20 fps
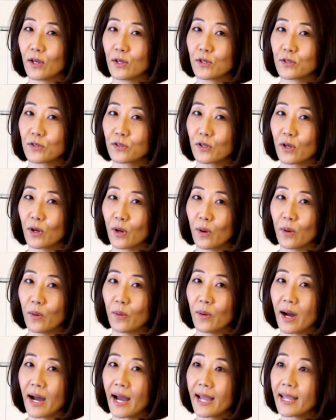
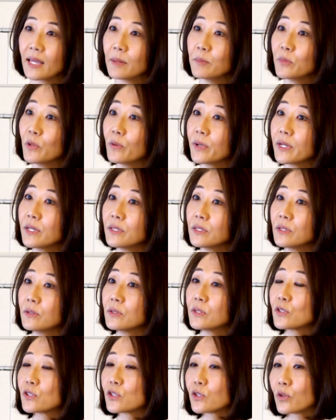So I am going to
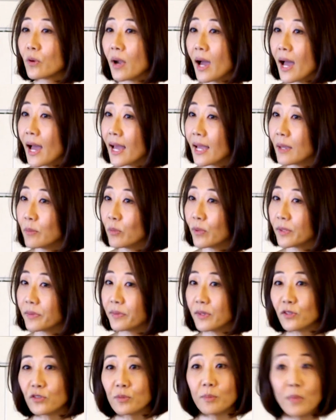describe what
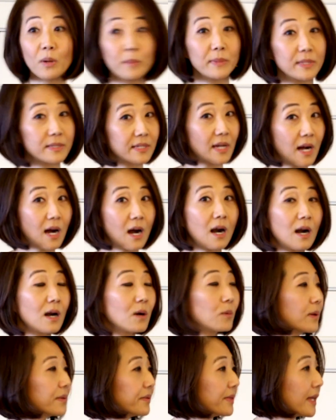these moments
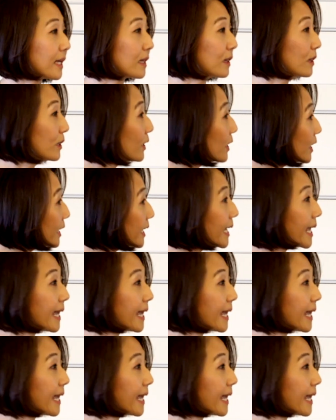are, what they look